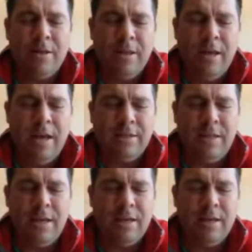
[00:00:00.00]
as they
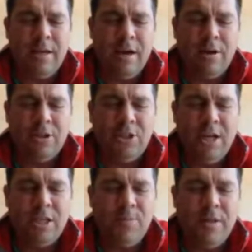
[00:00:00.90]
are changed
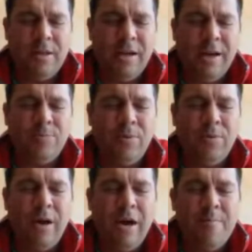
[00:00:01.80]
by the gospel,
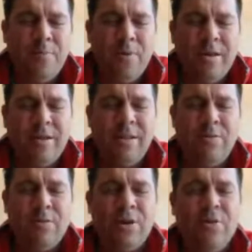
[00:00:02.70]
I pray that they would
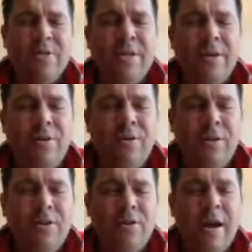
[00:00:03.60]
go and tell their
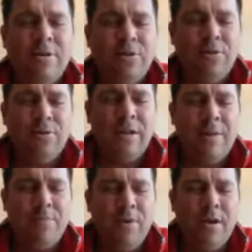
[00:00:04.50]
household, and I
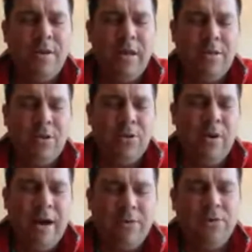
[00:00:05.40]
pray that their whole
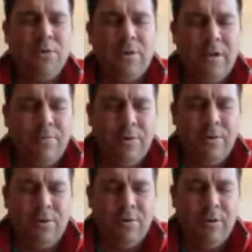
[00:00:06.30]
household would come to know you.
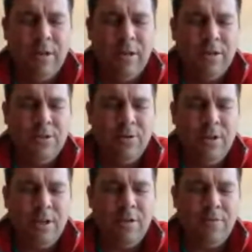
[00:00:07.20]
So thank you
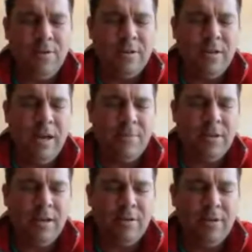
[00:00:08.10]
for our time
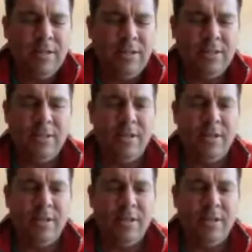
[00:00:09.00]
together. In Jesus' name,